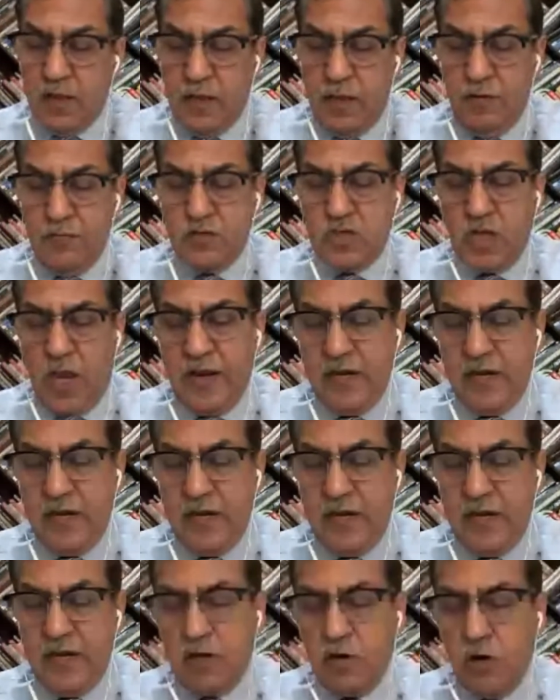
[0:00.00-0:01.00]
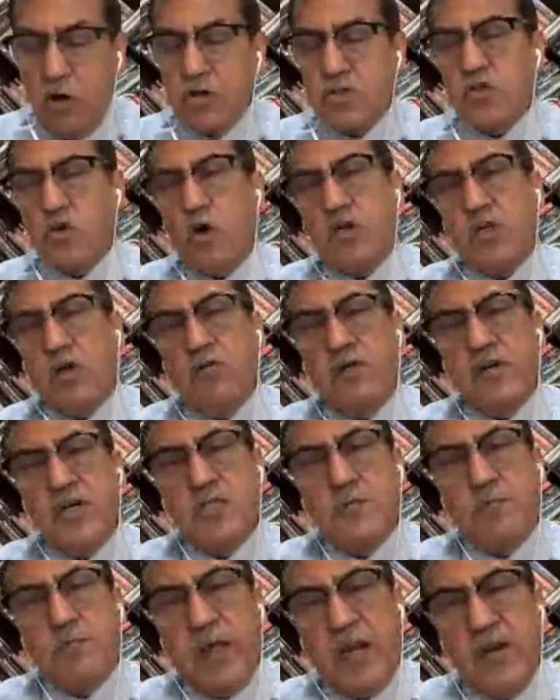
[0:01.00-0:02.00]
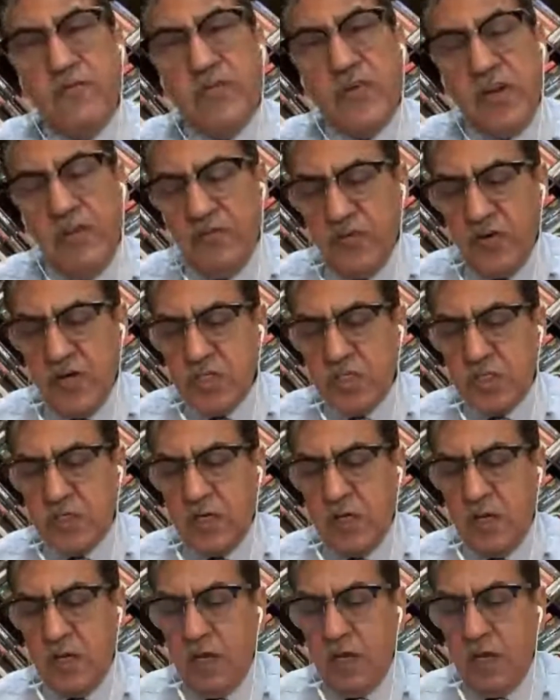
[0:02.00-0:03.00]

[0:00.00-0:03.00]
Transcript: If Chinese cannot sort out its periphery first,